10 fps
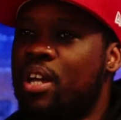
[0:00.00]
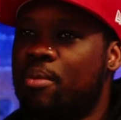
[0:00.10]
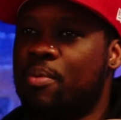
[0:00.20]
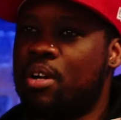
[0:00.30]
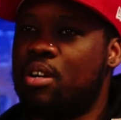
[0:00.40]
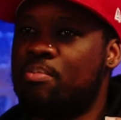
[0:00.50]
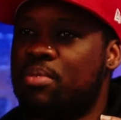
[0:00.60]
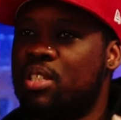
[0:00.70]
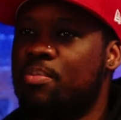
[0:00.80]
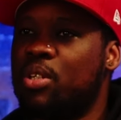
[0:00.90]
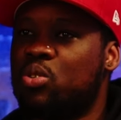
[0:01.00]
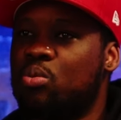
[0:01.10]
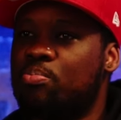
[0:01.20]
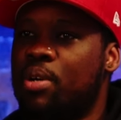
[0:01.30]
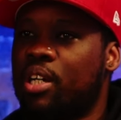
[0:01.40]
of, uh, um similar
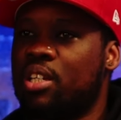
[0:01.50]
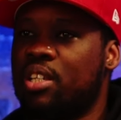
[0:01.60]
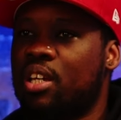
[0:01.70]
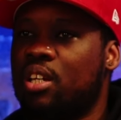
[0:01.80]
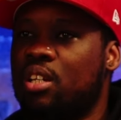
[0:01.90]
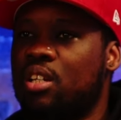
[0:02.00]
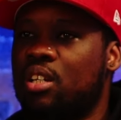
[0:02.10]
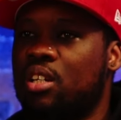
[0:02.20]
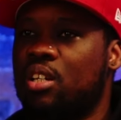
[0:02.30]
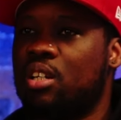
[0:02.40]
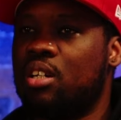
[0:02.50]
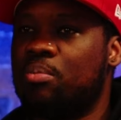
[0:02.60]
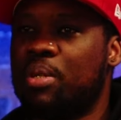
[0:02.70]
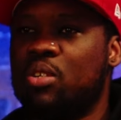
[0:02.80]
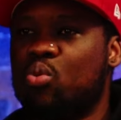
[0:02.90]
to oh, It yeah, uh,
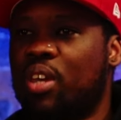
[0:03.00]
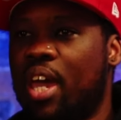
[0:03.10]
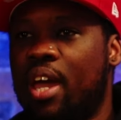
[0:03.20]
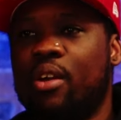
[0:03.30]
begins with K.